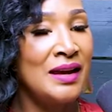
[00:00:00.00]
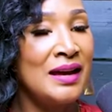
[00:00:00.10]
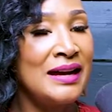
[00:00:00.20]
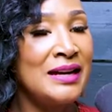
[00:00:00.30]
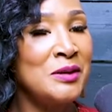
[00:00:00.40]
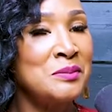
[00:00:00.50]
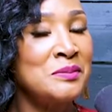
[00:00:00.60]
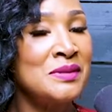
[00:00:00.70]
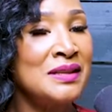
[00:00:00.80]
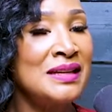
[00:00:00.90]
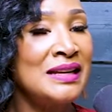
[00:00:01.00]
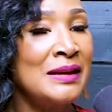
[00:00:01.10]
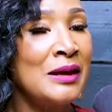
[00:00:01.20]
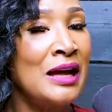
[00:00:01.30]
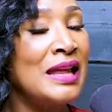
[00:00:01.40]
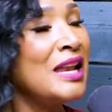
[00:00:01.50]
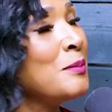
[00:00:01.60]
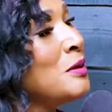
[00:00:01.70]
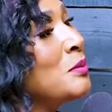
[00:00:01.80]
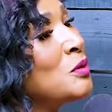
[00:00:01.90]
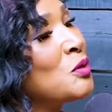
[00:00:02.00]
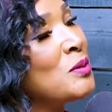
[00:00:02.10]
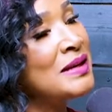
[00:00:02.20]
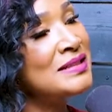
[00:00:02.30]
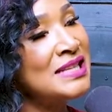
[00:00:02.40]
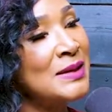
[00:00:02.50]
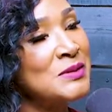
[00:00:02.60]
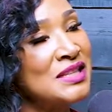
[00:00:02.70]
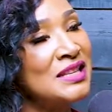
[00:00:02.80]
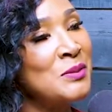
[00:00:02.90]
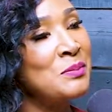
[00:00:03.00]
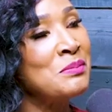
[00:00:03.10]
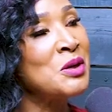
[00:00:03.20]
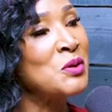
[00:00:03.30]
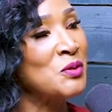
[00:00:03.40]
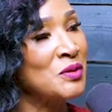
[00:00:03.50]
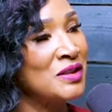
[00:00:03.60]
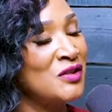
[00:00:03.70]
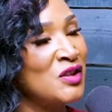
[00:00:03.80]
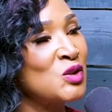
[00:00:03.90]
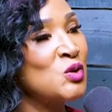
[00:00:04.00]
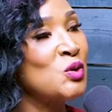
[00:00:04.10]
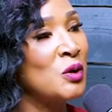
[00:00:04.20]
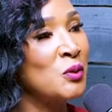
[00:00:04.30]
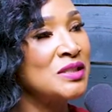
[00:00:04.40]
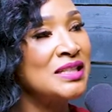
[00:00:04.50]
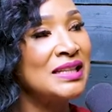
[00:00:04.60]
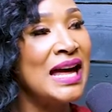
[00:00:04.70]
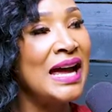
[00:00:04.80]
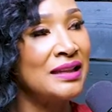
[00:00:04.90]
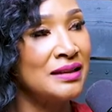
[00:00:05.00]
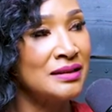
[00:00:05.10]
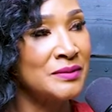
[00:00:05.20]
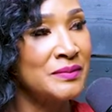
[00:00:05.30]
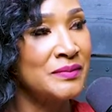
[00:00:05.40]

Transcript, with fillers: Um, a lot of people know about Samson in the middle of his story with Delilah.